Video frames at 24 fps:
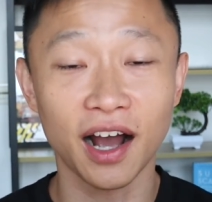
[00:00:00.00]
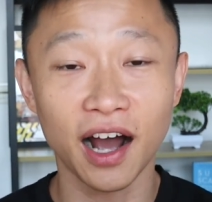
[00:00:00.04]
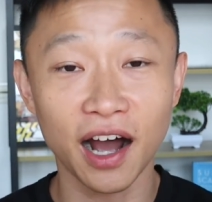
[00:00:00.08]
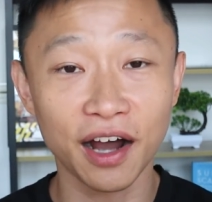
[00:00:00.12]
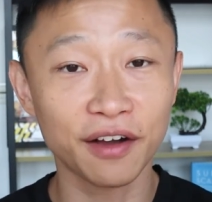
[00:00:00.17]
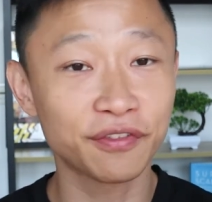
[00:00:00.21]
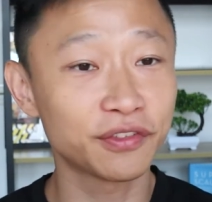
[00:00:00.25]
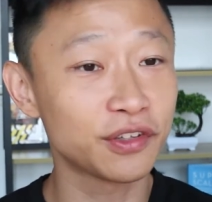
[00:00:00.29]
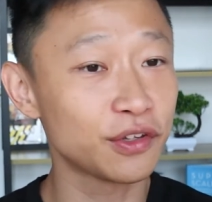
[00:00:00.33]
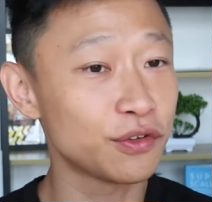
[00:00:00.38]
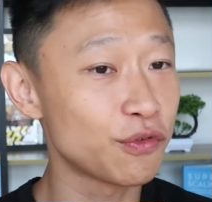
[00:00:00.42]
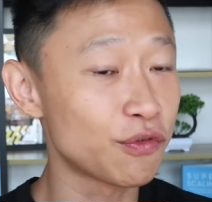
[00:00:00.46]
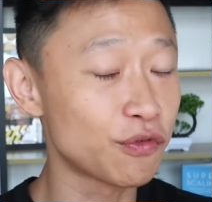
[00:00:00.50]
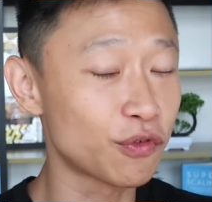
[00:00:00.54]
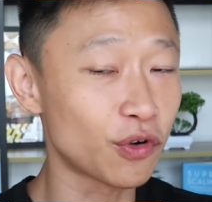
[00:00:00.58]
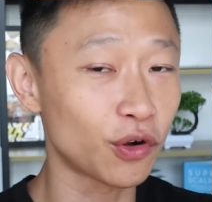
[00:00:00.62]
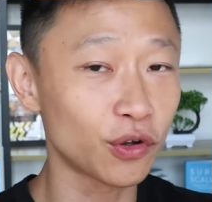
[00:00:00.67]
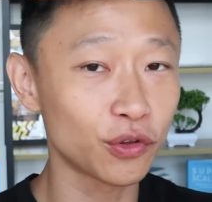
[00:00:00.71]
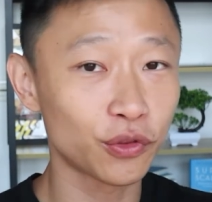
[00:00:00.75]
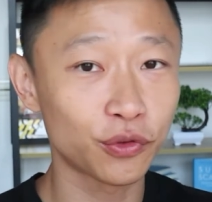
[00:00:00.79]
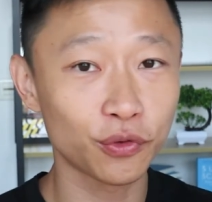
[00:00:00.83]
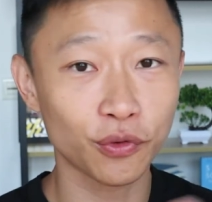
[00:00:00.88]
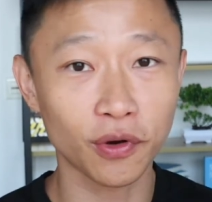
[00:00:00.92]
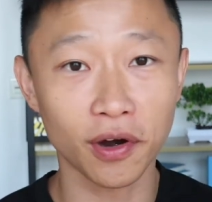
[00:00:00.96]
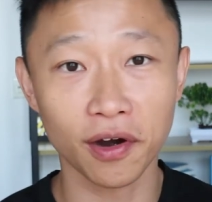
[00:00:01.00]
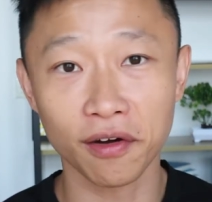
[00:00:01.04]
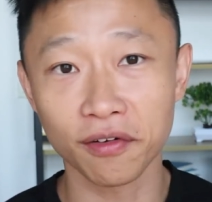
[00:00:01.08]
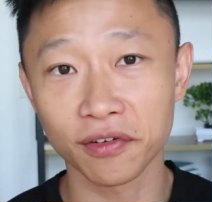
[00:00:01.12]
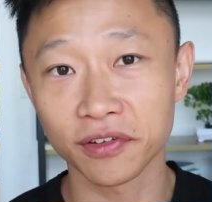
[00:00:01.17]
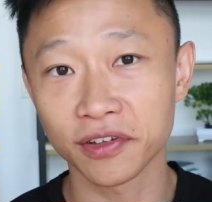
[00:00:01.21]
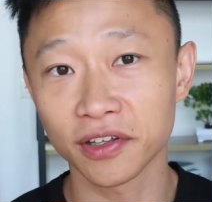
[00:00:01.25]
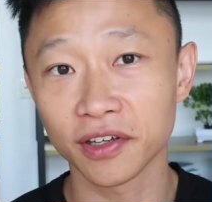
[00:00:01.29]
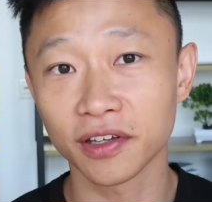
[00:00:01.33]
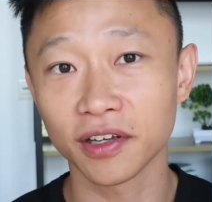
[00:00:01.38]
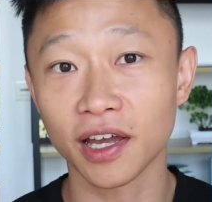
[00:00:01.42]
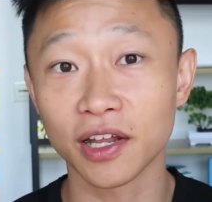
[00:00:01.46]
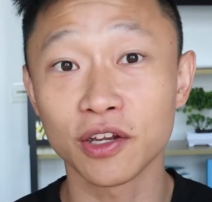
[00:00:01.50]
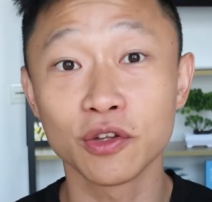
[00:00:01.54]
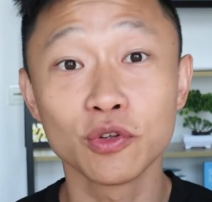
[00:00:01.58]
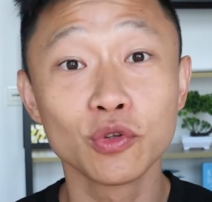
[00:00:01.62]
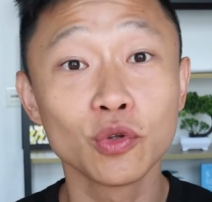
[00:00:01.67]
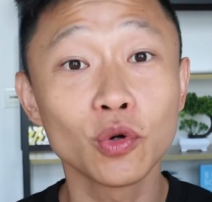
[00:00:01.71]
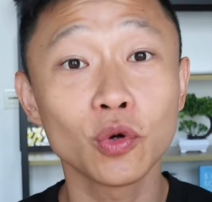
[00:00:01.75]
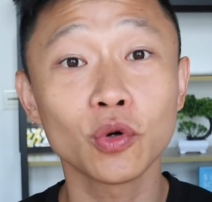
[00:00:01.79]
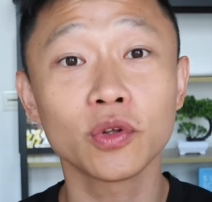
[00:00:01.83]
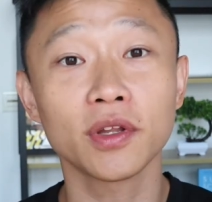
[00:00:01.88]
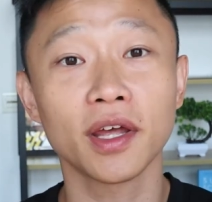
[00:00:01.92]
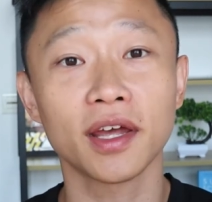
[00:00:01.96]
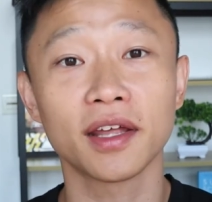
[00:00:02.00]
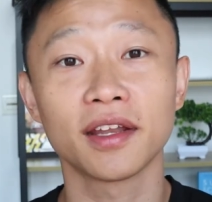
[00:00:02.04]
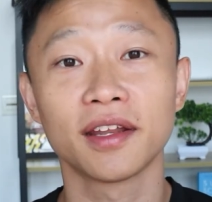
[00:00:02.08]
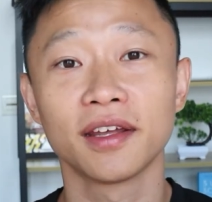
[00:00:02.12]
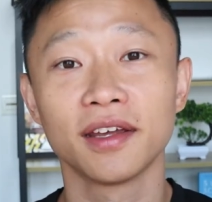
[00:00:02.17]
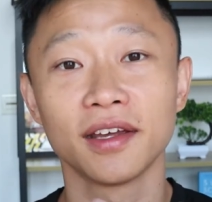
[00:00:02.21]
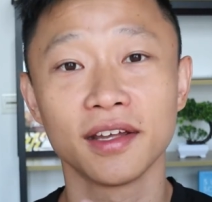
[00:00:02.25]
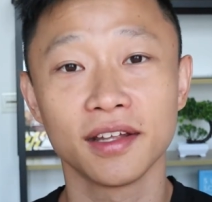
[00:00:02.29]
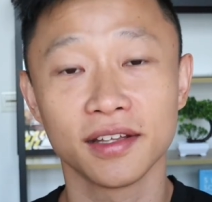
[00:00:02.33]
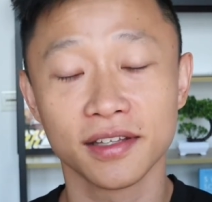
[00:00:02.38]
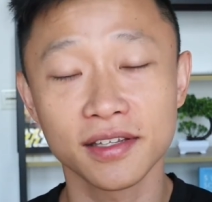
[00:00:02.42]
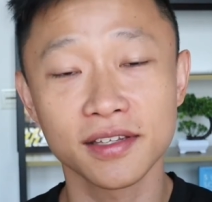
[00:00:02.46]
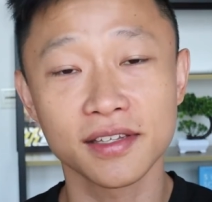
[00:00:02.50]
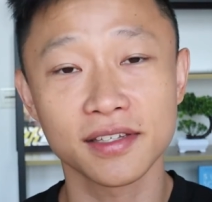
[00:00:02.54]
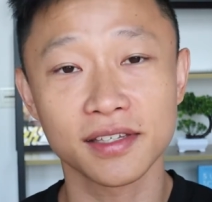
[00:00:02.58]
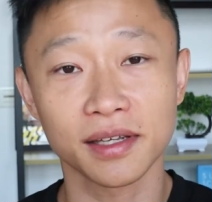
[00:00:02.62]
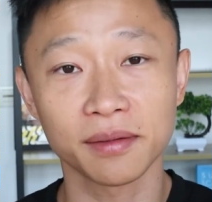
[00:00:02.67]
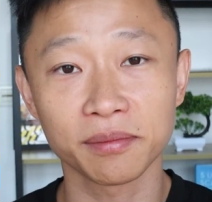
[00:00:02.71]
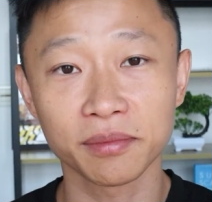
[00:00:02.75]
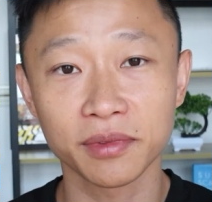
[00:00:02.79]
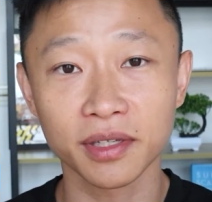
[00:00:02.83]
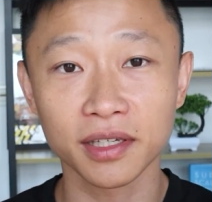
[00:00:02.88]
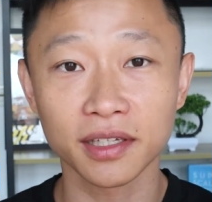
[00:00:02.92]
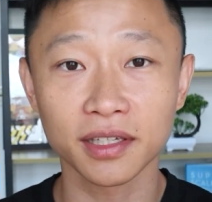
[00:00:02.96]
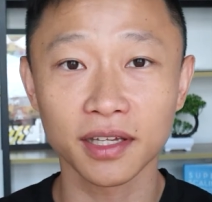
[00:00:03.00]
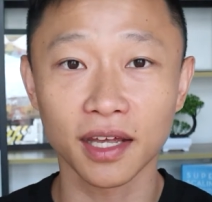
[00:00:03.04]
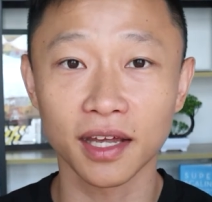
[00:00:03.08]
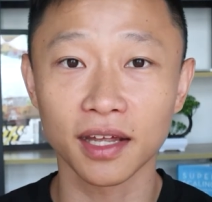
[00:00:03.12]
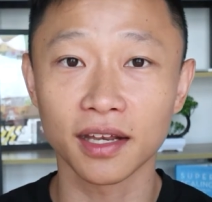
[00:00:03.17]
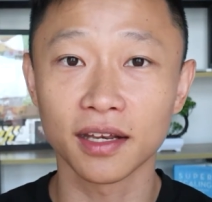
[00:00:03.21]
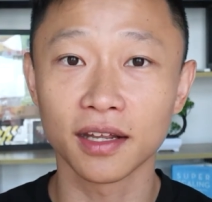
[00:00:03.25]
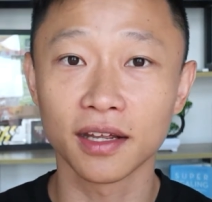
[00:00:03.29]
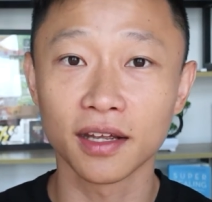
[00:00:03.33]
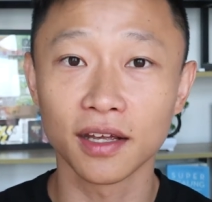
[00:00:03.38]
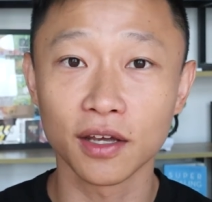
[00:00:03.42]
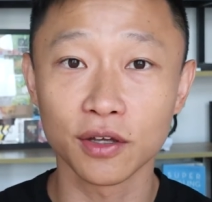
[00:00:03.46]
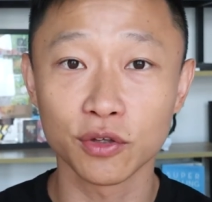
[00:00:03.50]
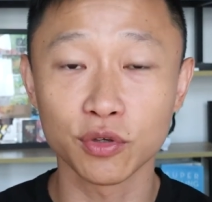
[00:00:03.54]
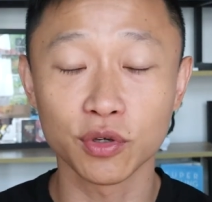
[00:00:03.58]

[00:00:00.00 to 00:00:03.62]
after you've gone through everything and you know that this is something that